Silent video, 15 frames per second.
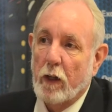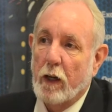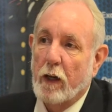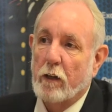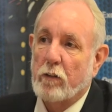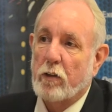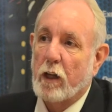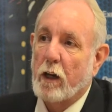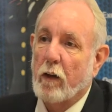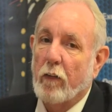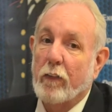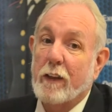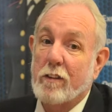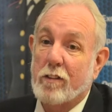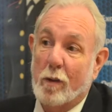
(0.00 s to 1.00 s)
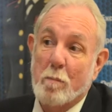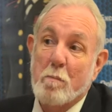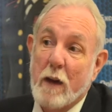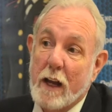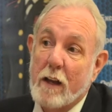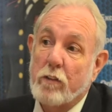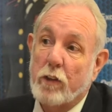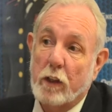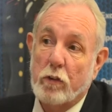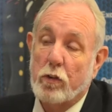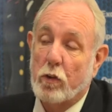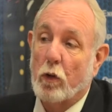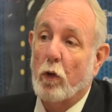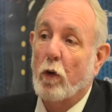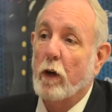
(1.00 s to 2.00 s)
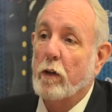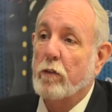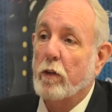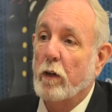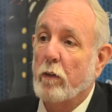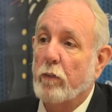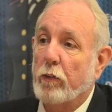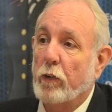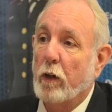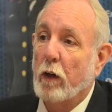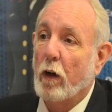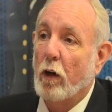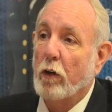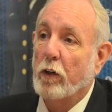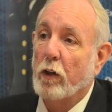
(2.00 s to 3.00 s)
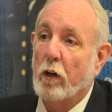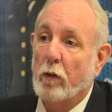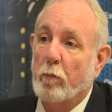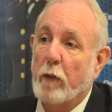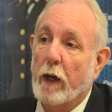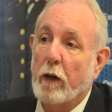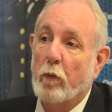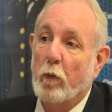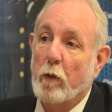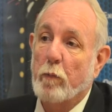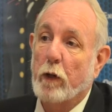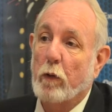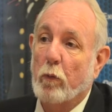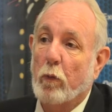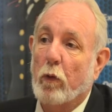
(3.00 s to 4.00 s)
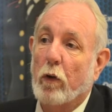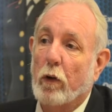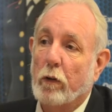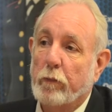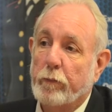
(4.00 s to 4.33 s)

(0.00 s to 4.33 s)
and tell these amazing stories of uh, our young men and women at war.